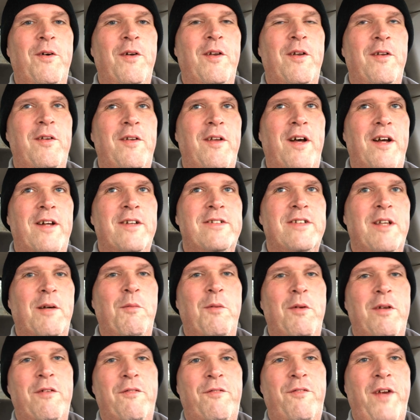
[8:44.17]
and
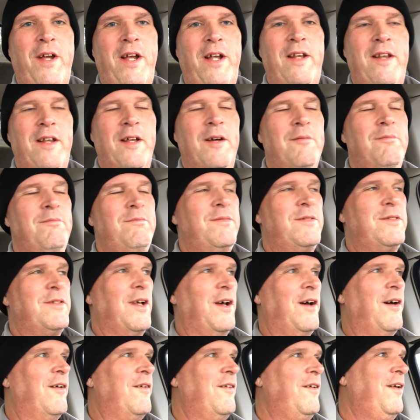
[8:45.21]
someone to feed them.
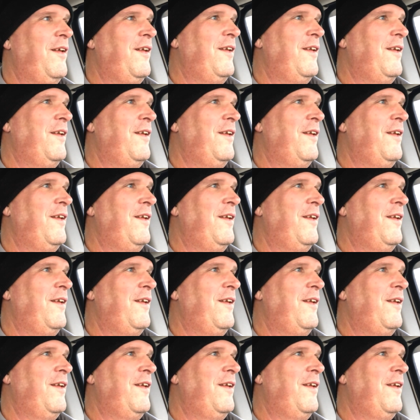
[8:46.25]
So